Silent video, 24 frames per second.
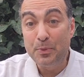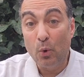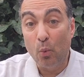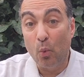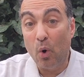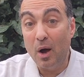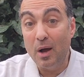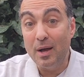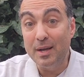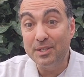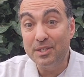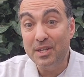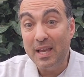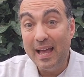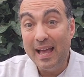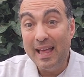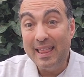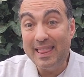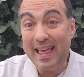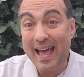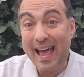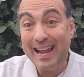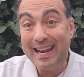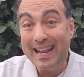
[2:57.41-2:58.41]
was
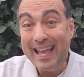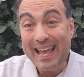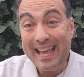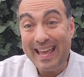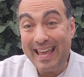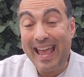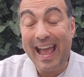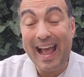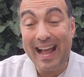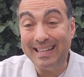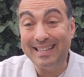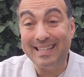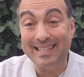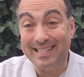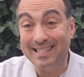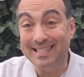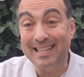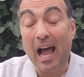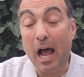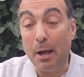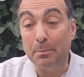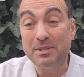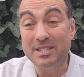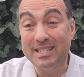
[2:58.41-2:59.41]
that he had to
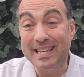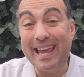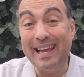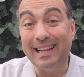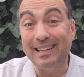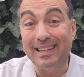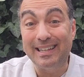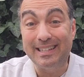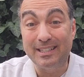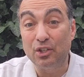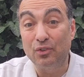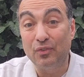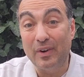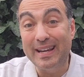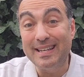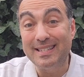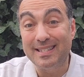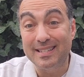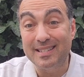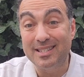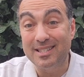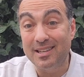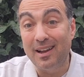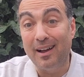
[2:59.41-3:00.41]
stop sailing to
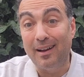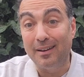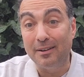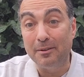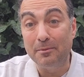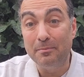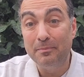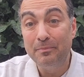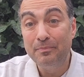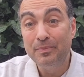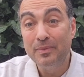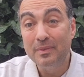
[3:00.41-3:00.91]
raise his son.